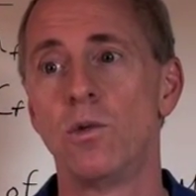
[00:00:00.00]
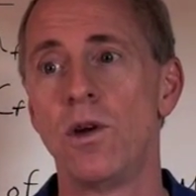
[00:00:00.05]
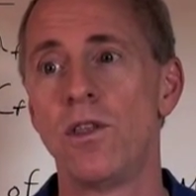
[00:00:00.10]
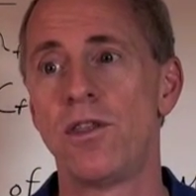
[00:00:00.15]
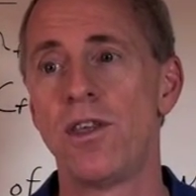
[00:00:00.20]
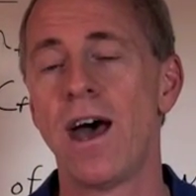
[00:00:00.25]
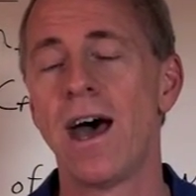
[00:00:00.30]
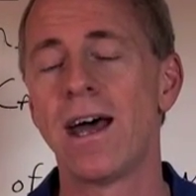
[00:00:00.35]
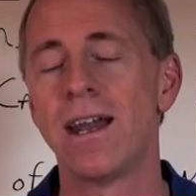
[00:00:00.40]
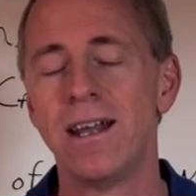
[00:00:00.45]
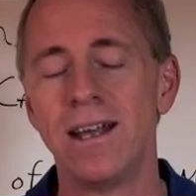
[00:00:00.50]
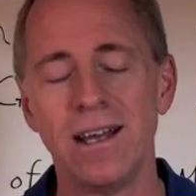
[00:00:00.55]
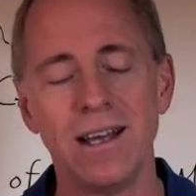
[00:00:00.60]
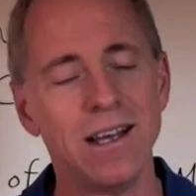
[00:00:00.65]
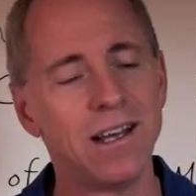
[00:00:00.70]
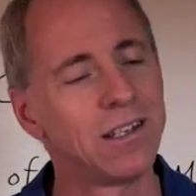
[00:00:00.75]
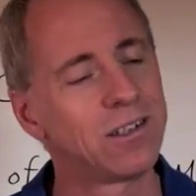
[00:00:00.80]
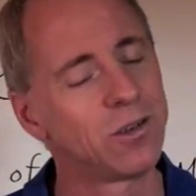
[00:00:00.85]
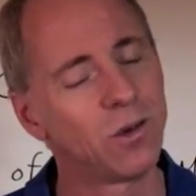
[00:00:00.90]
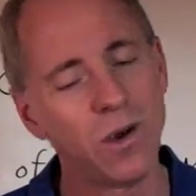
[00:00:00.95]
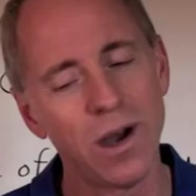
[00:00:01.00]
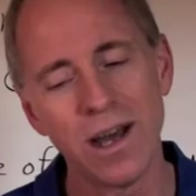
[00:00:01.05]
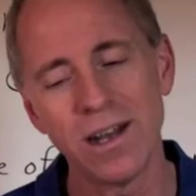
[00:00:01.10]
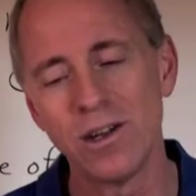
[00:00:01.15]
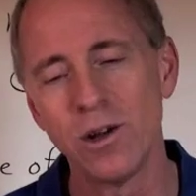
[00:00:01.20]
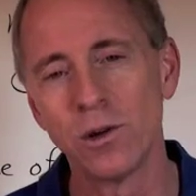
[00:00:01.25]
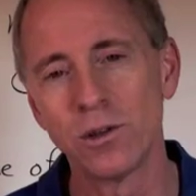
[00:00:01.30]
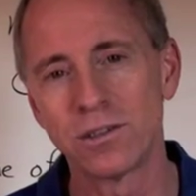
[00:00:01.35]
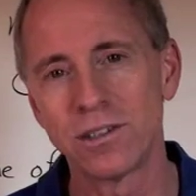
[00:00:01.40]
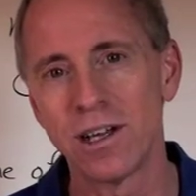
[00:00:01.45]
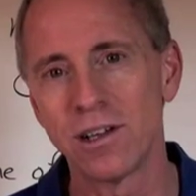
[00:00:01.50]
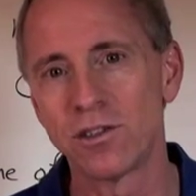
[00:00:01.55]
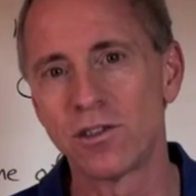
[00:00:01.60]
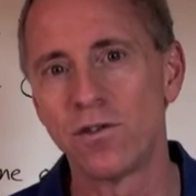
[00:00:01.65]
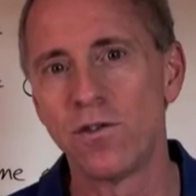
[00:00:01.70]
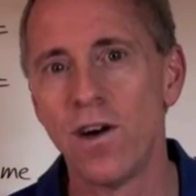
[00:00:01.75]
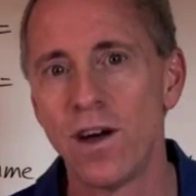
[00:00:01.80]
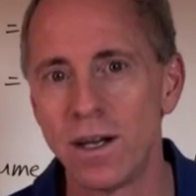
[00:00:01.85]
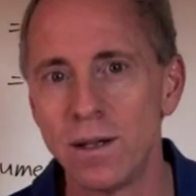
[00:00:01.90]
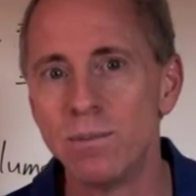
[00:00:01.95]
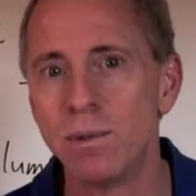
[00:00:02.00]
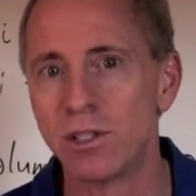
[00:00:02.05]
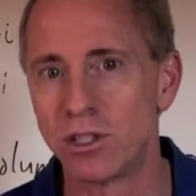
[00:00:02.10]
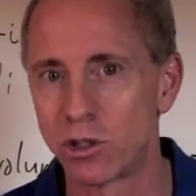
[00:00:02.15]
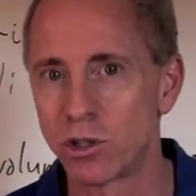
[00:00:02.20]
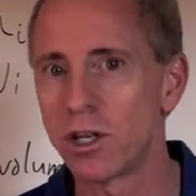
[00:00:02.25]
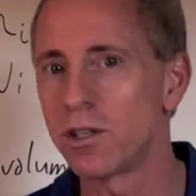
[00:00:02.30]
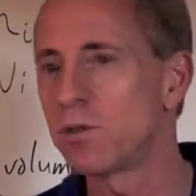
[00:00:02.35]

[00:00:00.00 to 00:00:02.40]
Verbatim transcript: with that. So I know it sounds funny, but